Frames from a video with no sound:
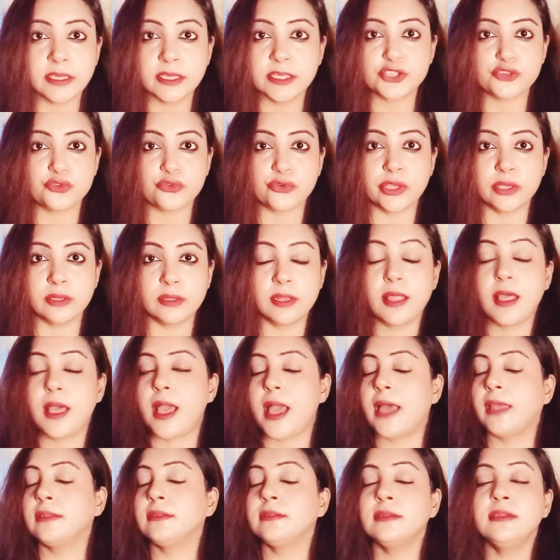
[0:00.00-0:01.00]
is real
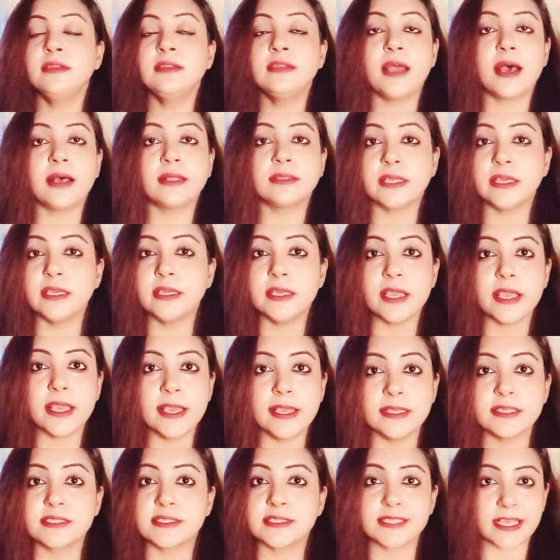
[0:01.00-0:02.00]
and nothing
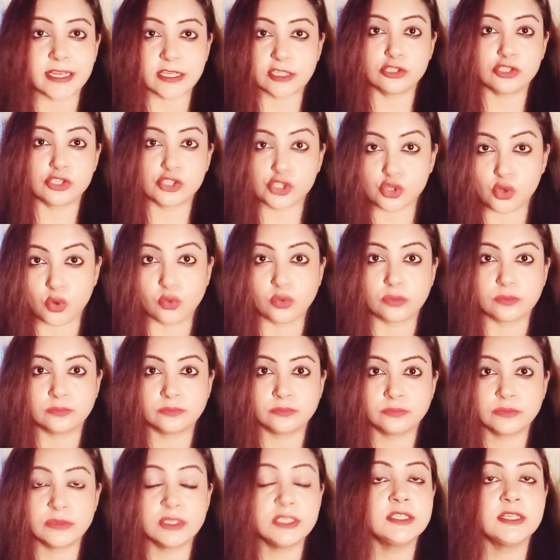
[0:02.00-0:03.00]
is set in stone.
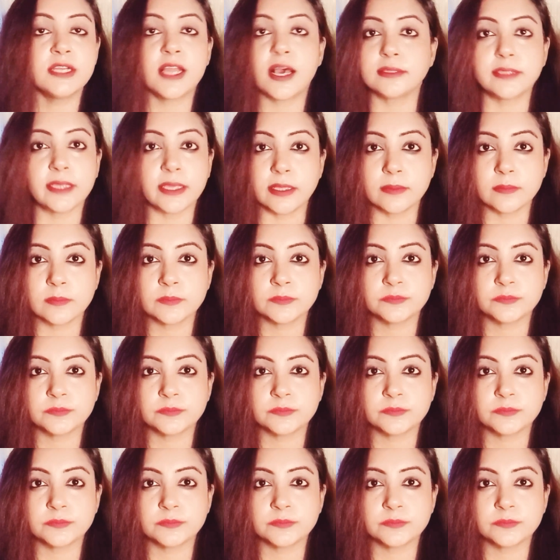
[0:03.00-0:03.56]
Nothing.